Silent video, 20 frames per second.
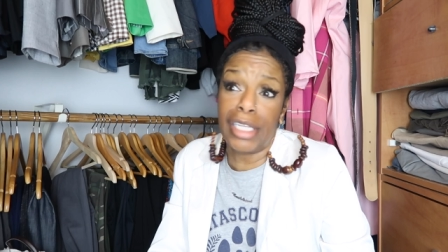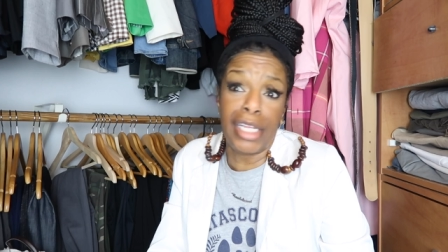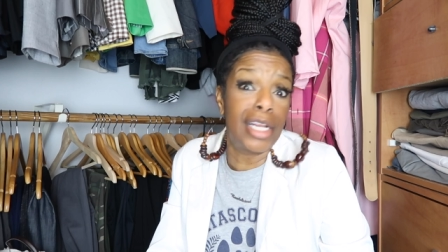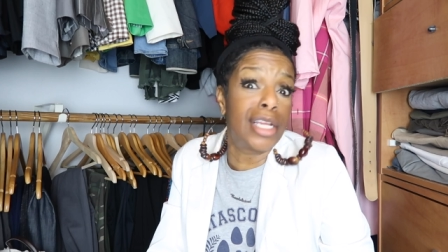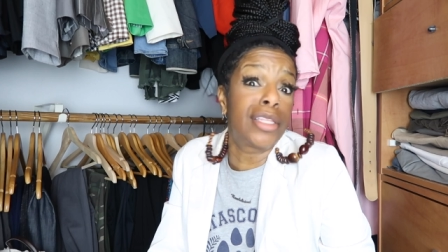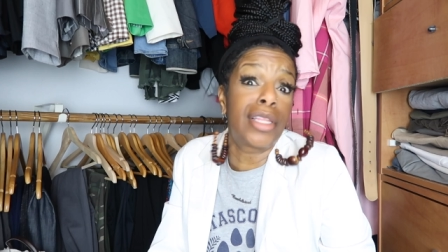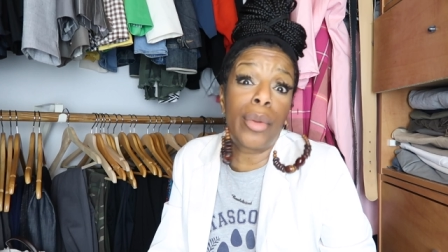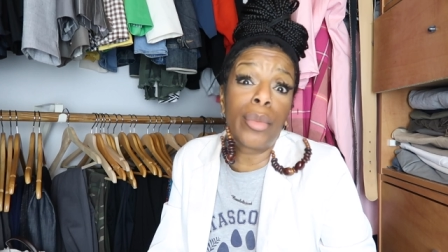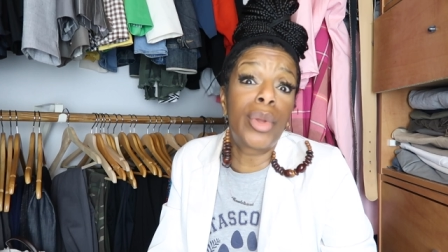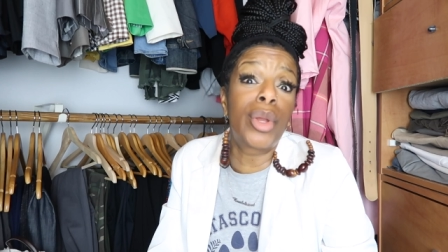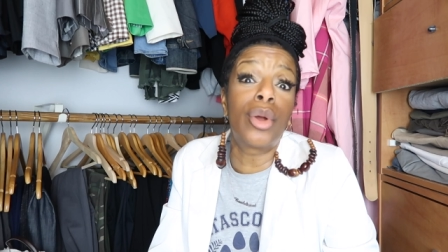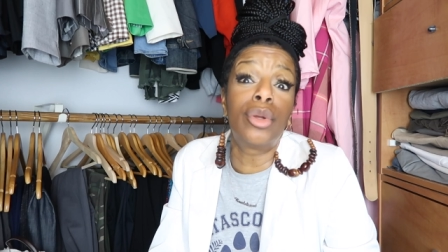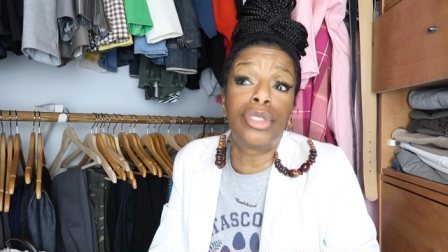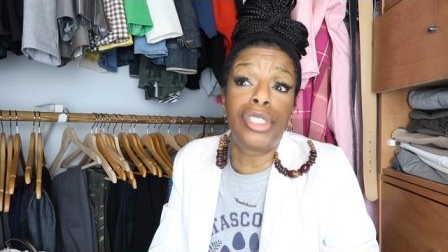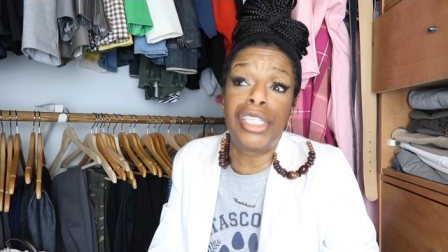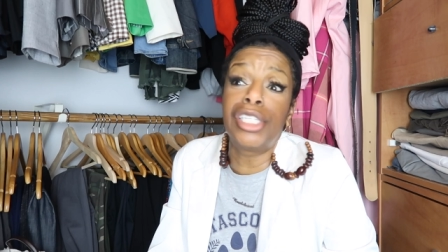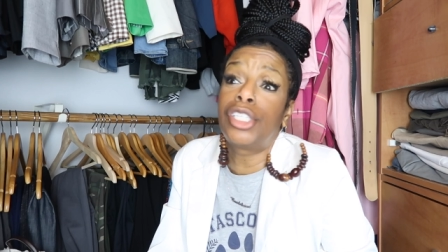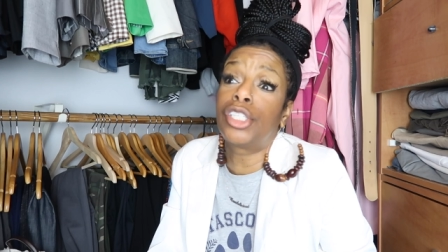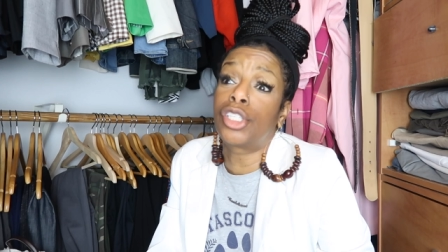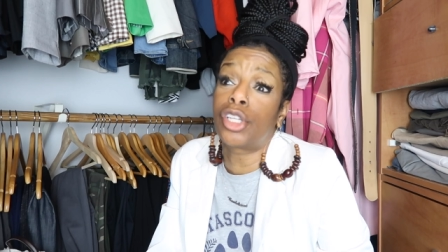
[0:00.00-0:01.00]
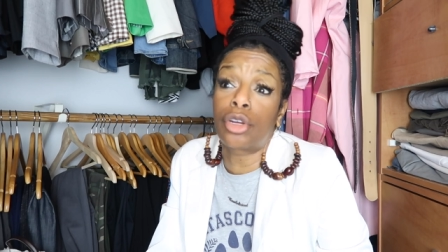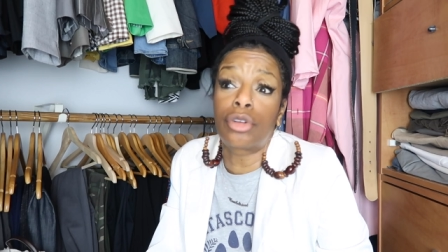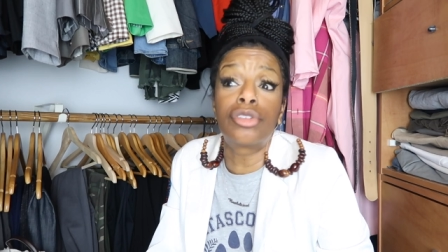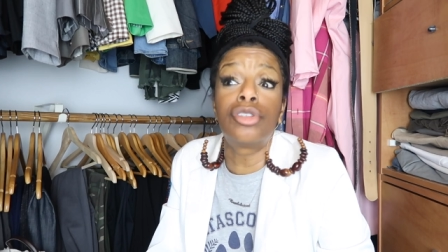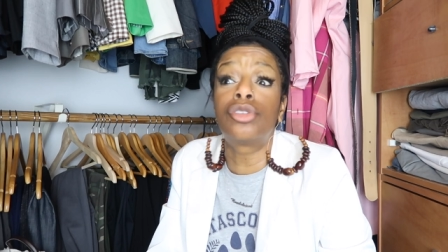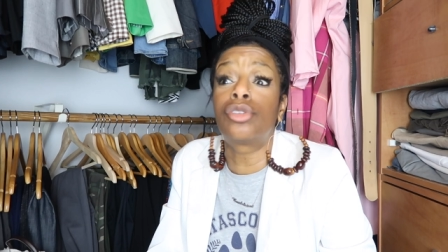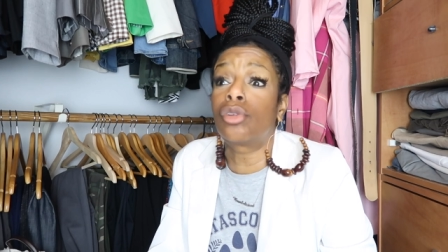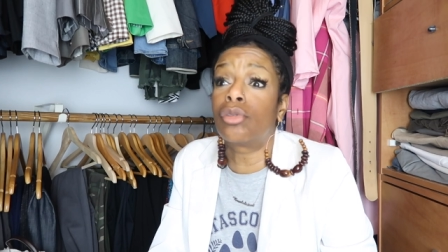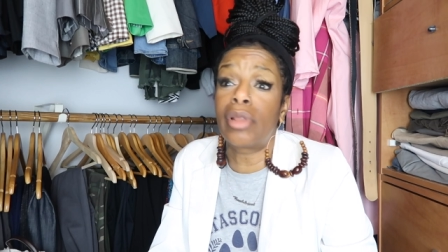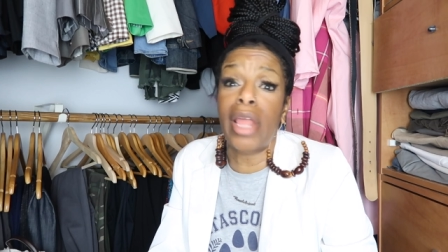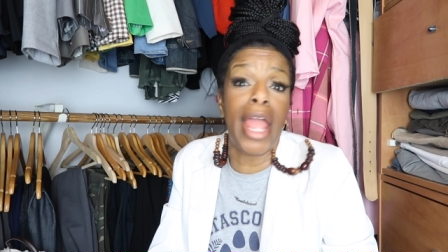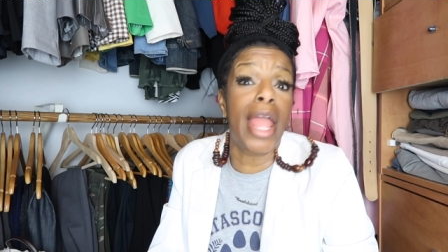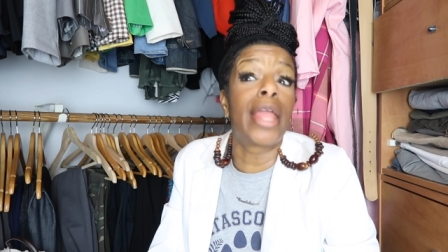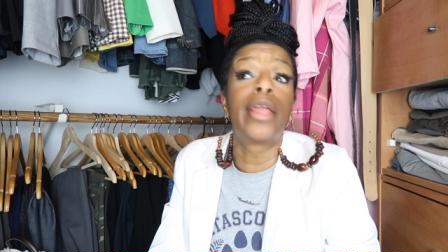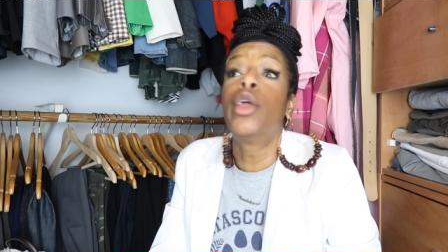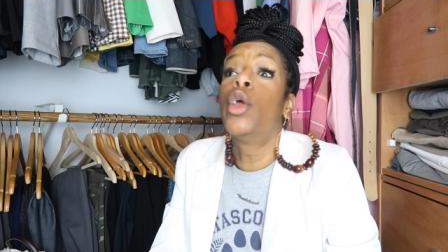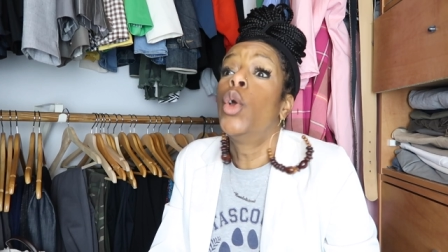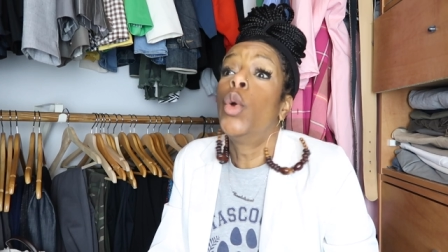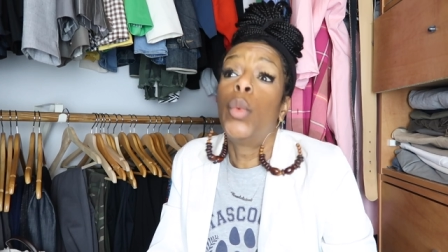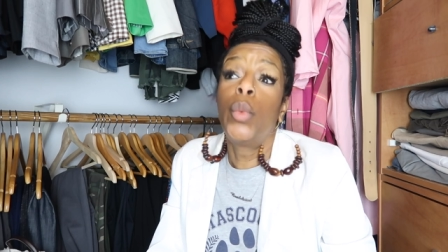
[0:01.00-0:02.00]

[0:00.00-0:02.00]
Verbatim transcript: dinner, then we're gonna see Cirque du Soleil.